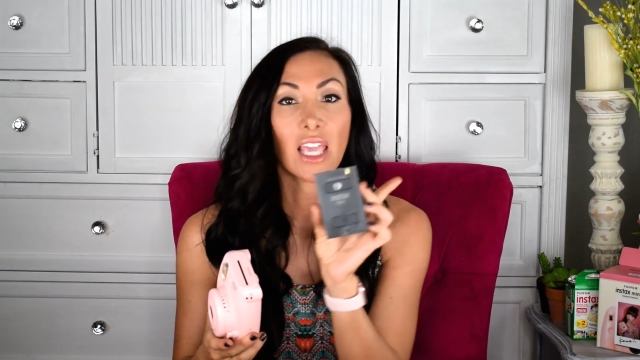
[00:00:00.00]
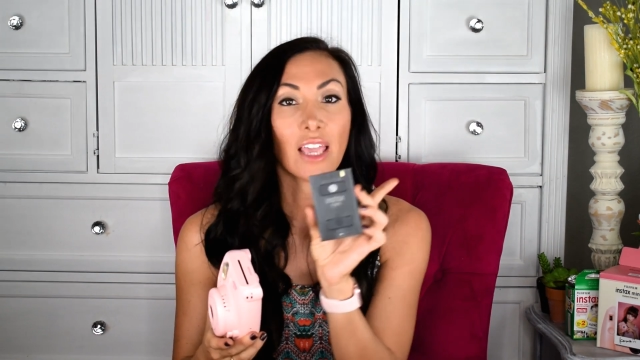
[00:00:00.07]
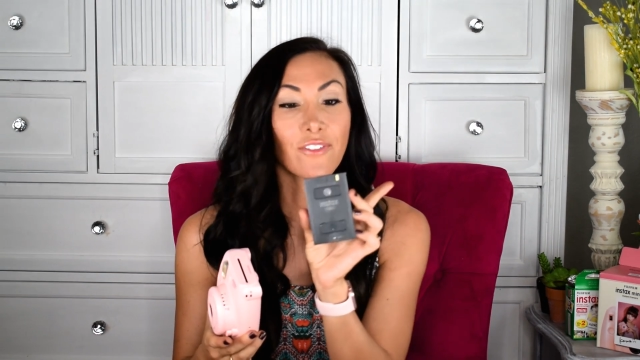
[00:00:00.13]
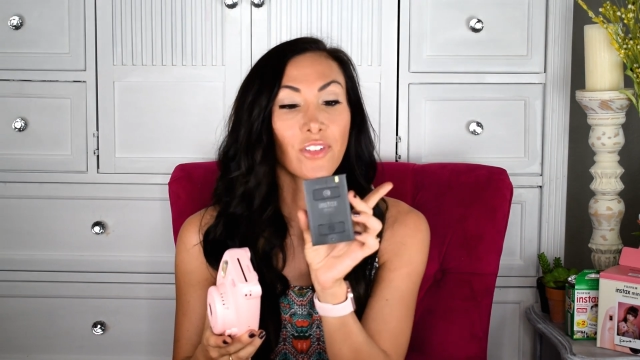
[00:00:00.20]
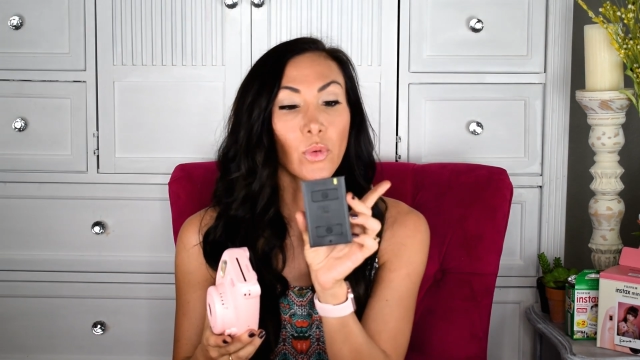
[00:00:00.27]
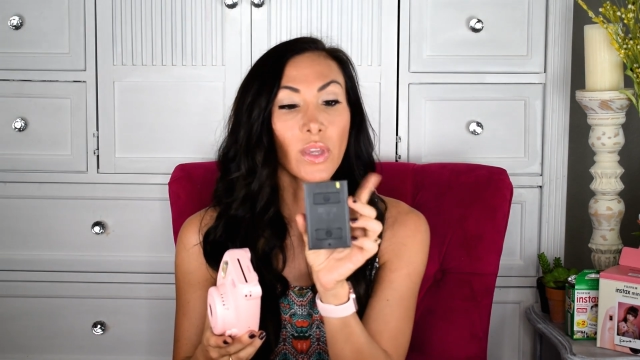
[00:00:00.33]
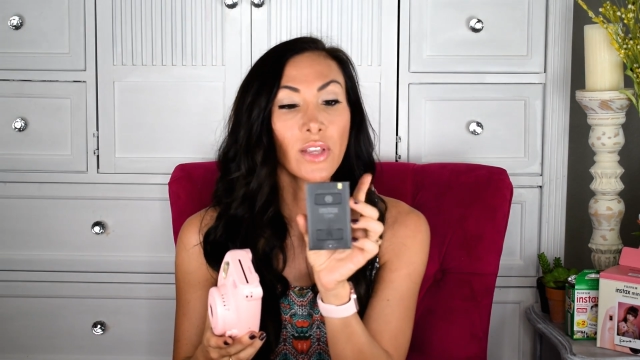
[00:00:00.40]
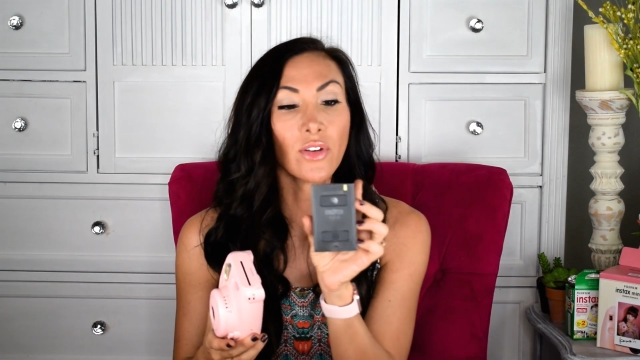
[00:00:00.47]
If
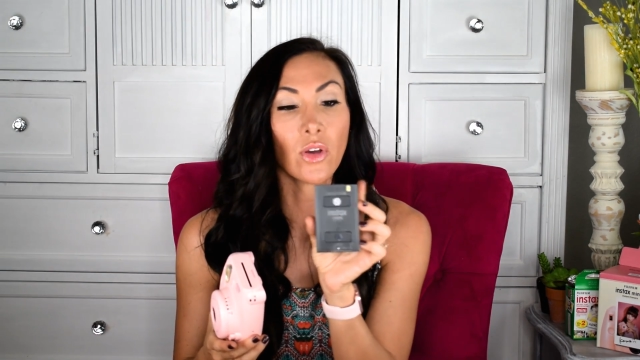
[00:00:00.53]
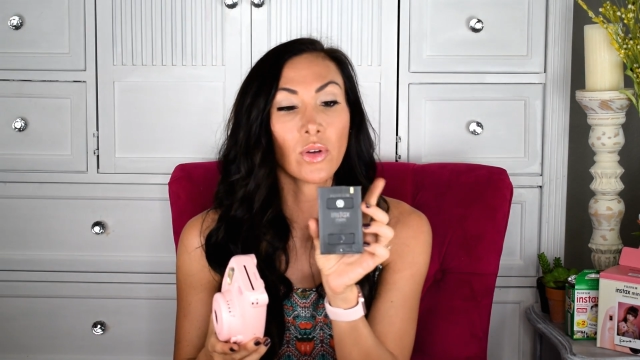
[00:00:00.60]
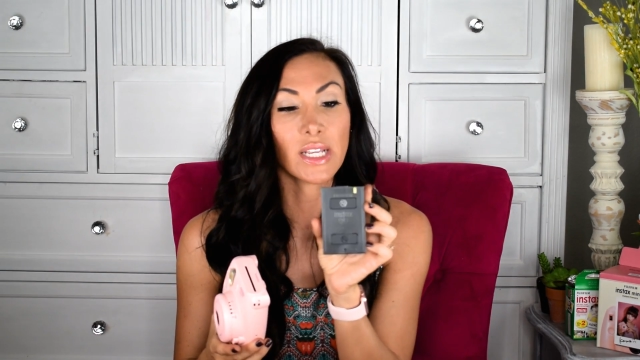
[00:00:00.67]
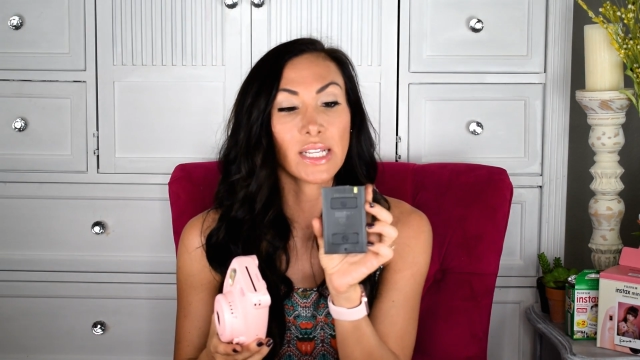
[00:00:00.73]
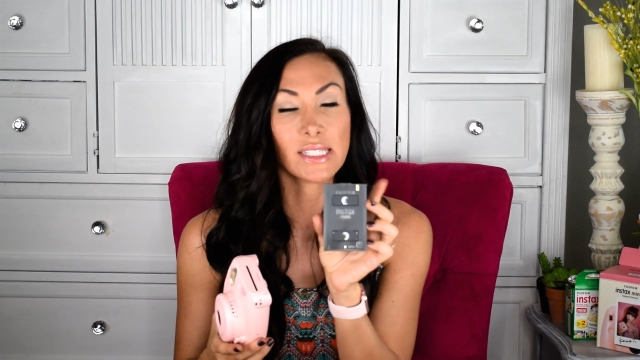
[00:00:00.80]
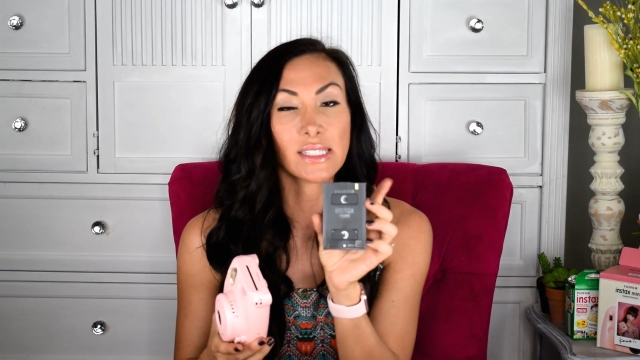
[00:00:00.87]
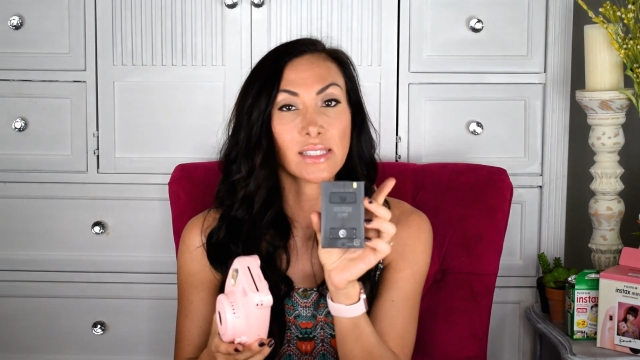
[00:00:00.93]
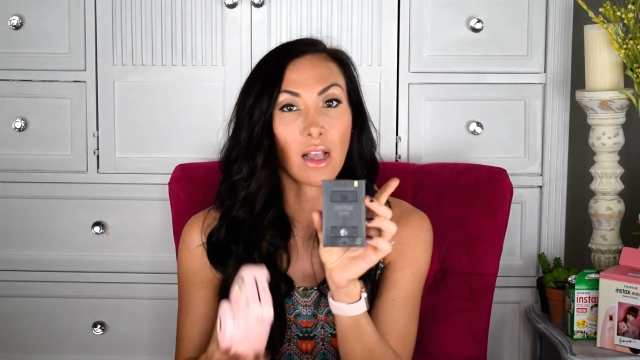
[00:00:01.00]
you can
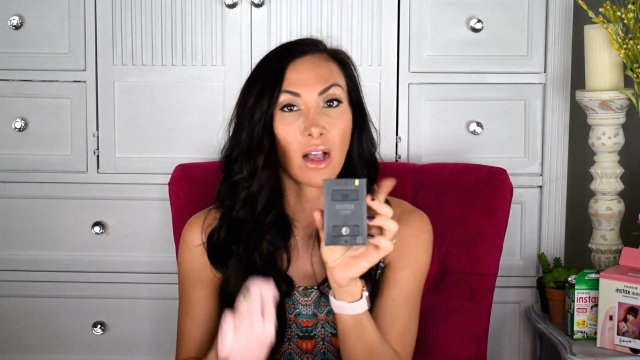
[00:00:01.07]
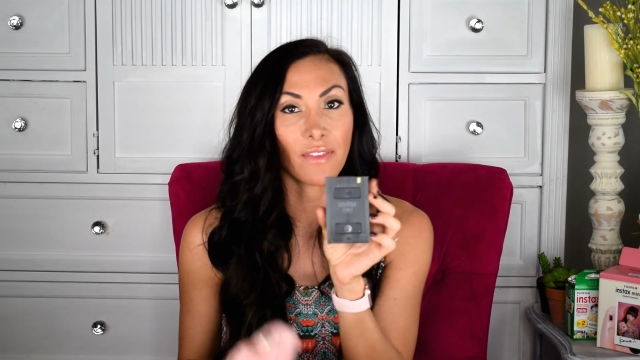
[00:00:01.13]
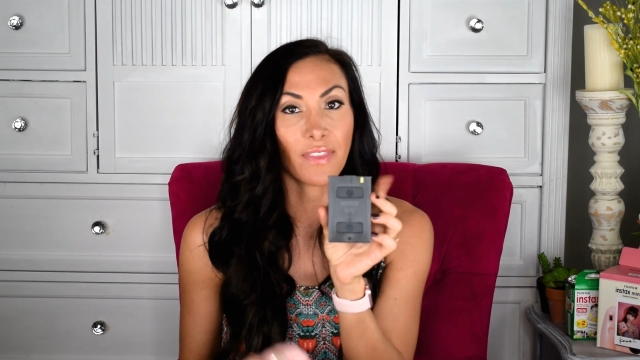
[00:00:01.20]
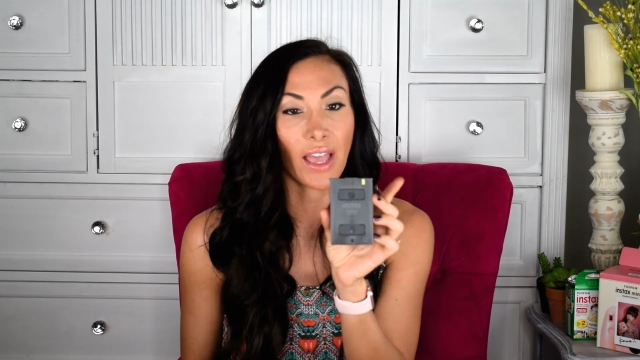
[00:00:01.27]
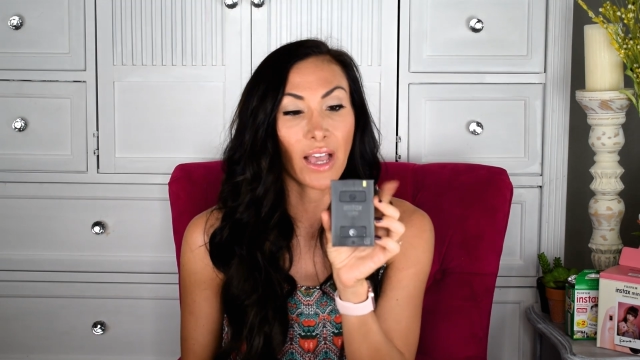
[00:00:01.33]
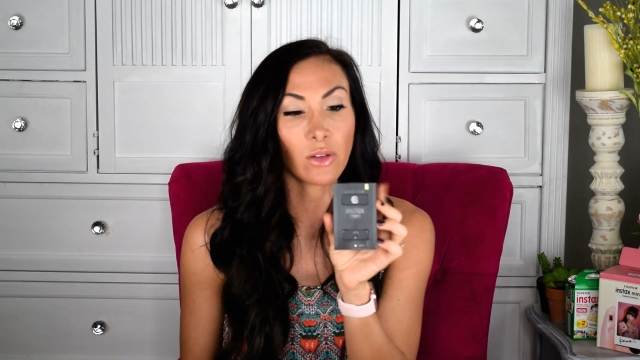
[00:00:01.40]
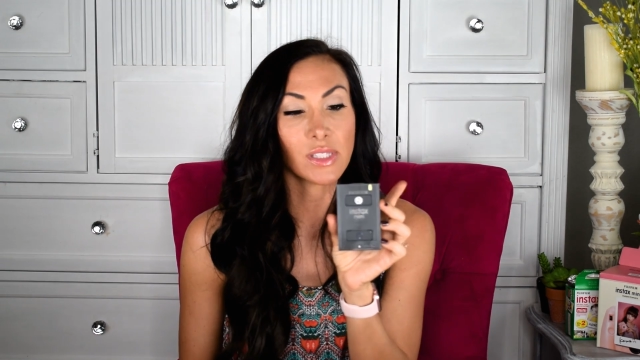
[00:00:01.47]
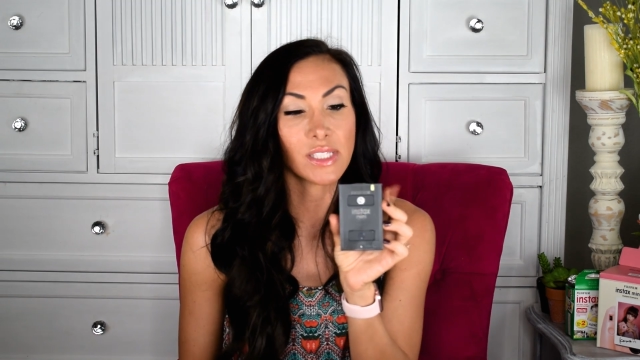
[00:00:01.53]
notice on the
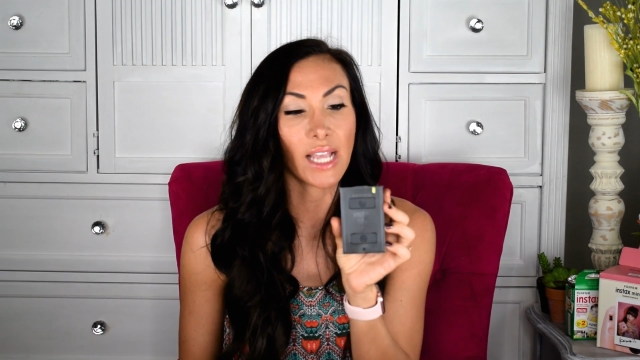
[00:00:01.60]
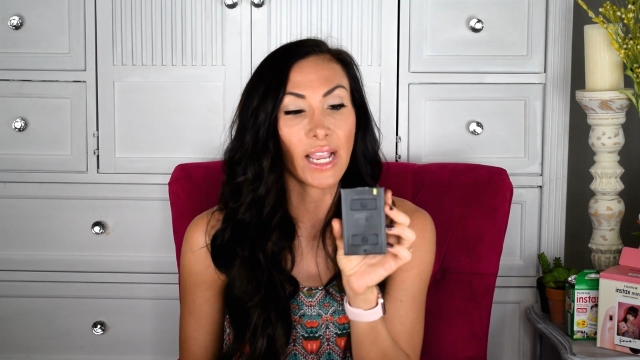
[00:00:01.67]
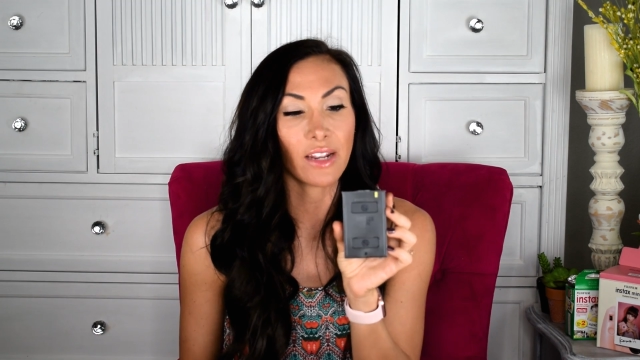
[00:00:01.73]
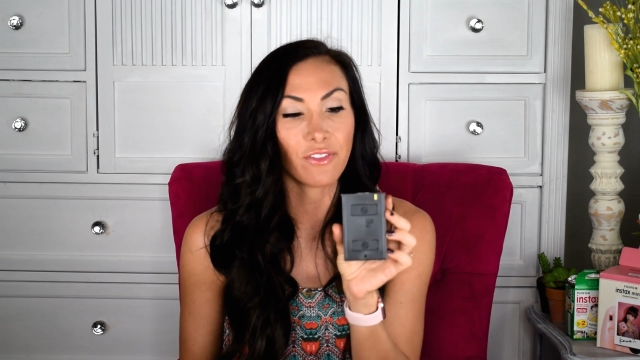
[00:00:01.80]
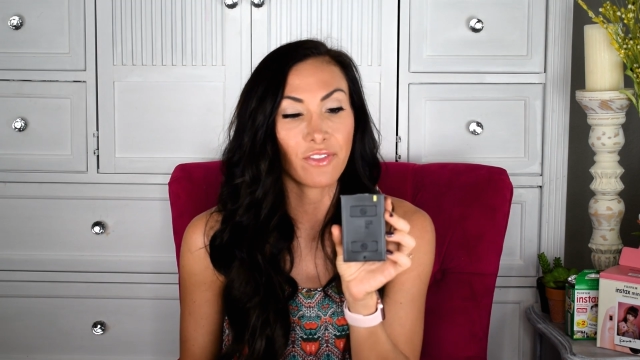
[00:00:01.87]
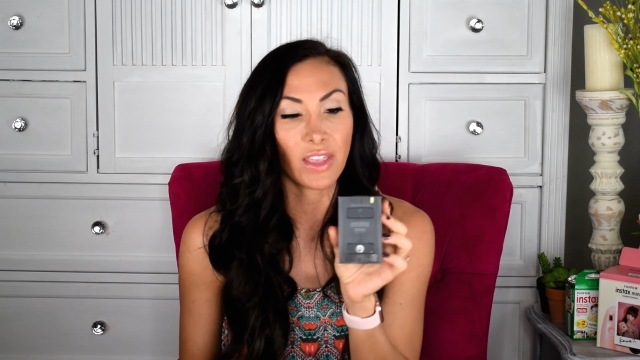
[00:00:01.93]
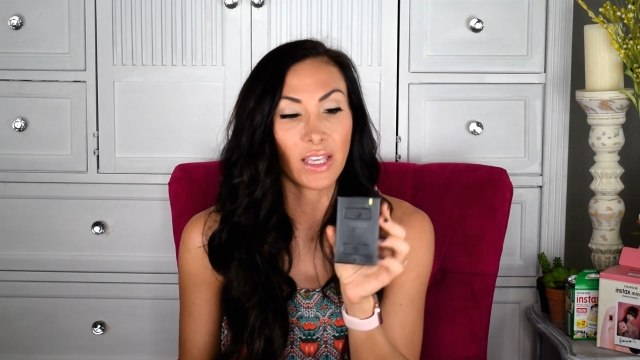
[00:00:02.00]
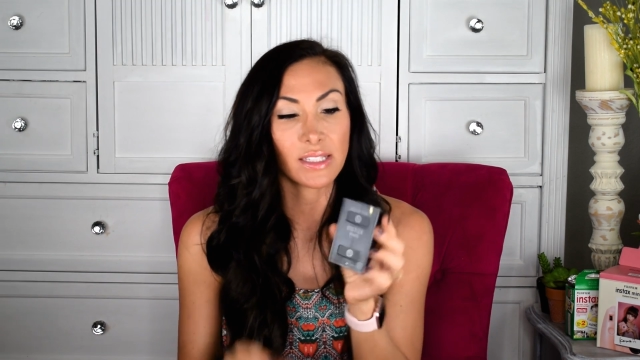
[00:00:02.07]
outside
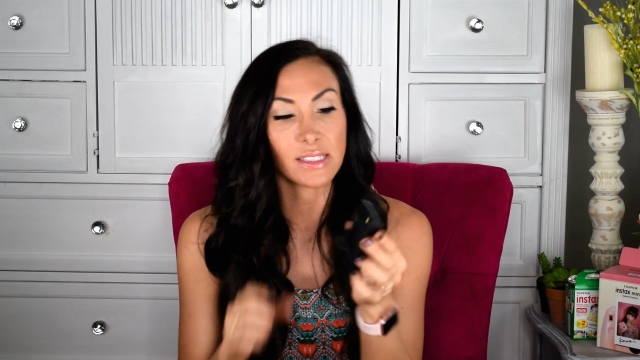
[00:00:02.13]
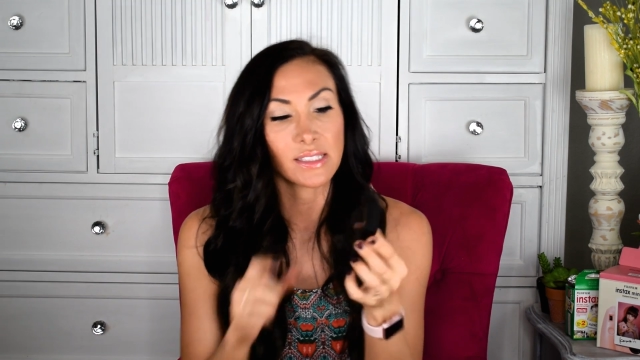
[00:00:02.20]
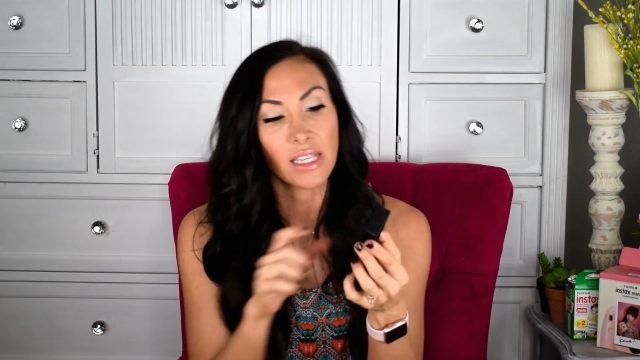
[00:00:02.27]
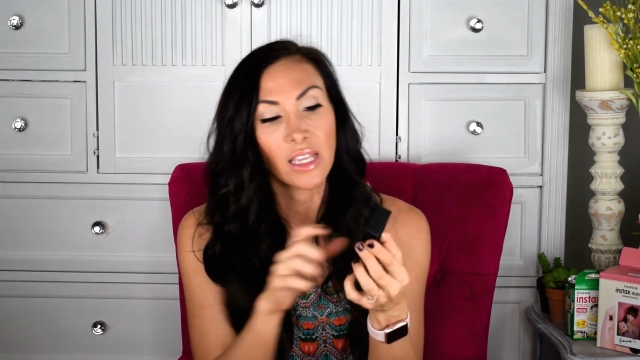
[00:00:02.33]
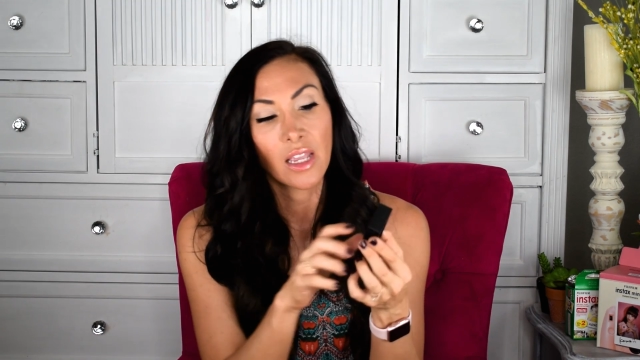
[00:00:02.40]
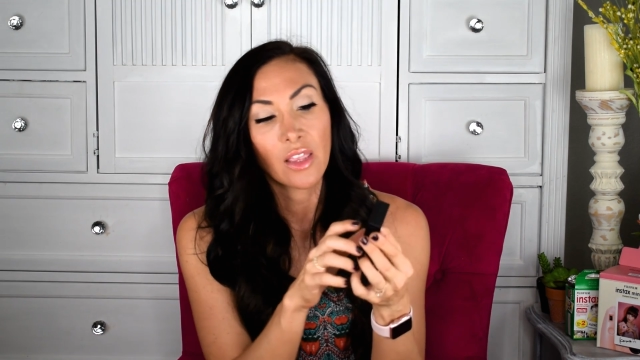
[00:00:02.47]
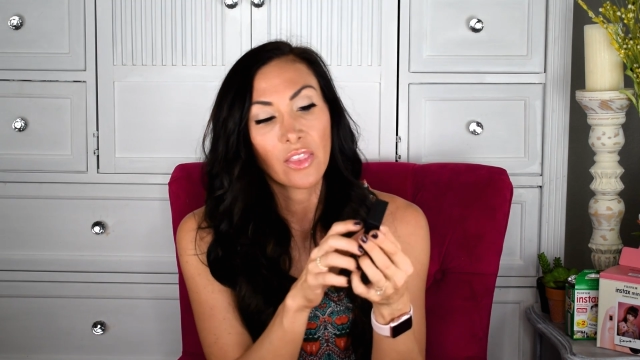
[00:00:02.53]
of this,